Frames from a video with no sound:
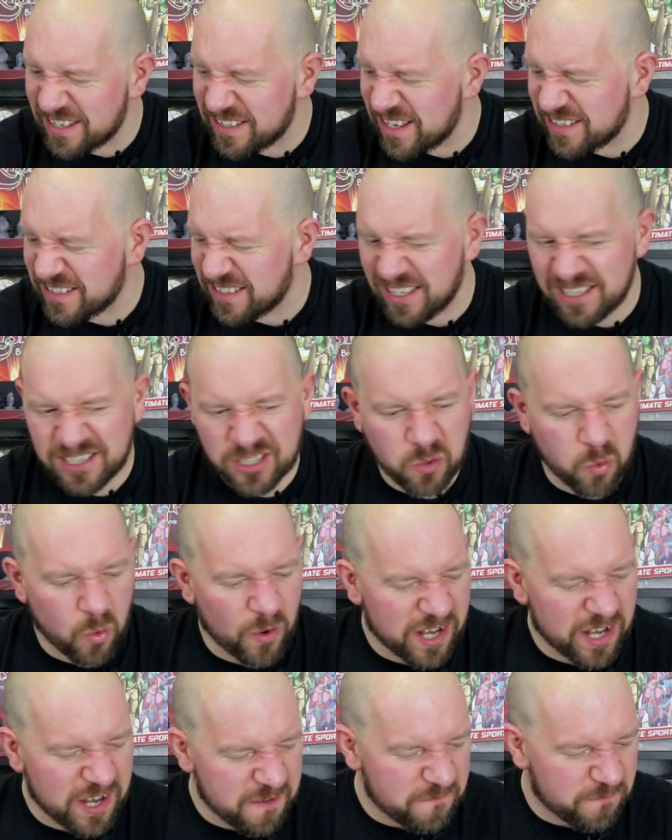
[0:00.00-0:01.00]
Is it the
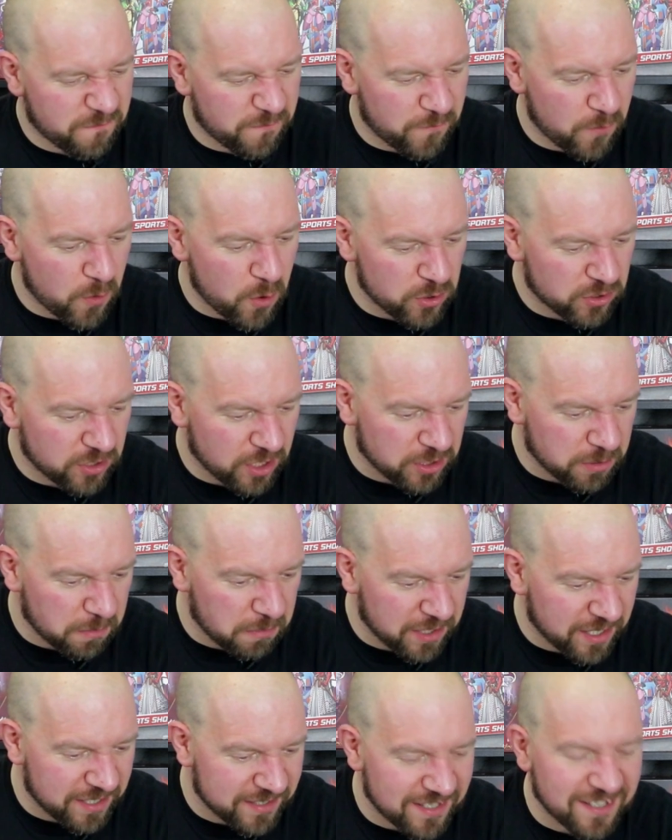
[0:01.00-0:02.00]
21st or something,
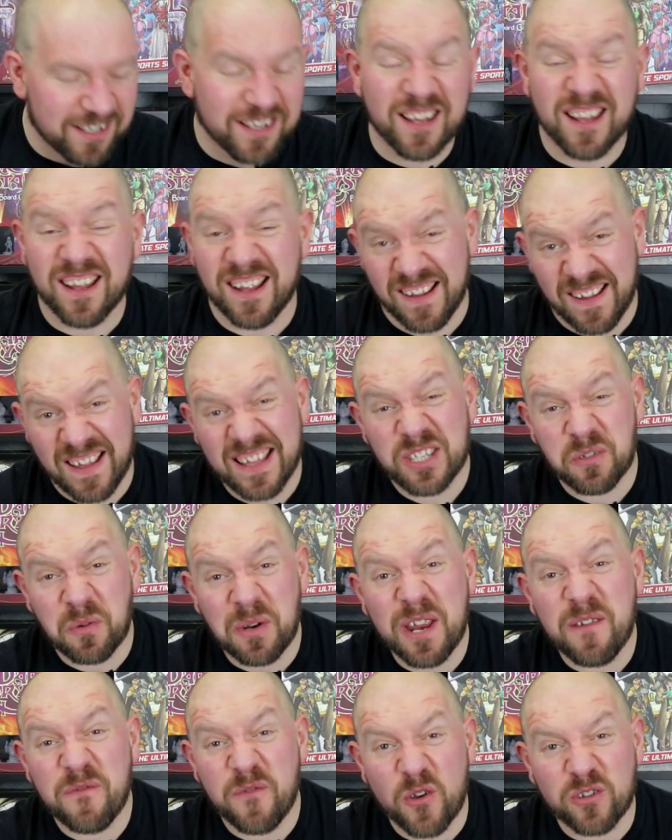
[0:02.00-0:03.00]
is it?
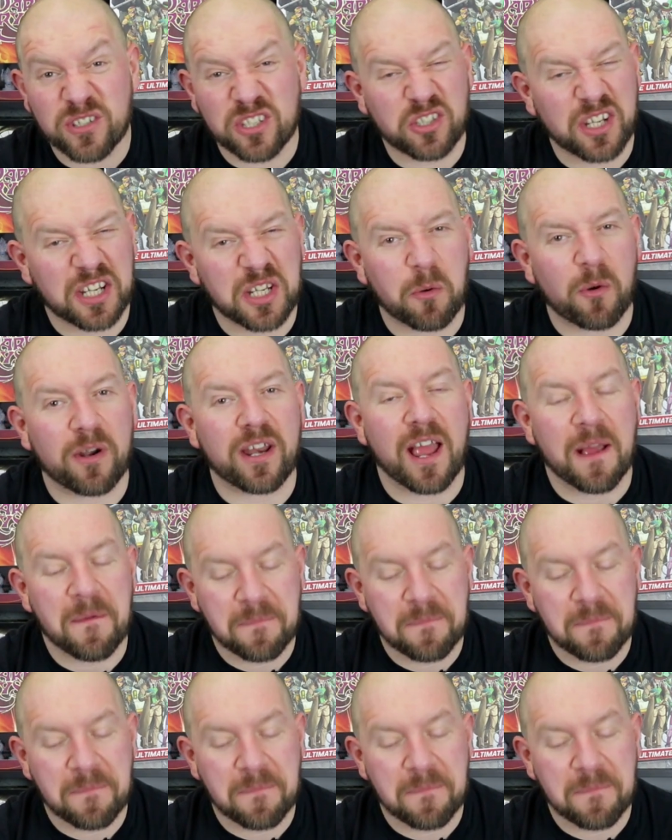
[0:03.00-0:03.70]
21st of January.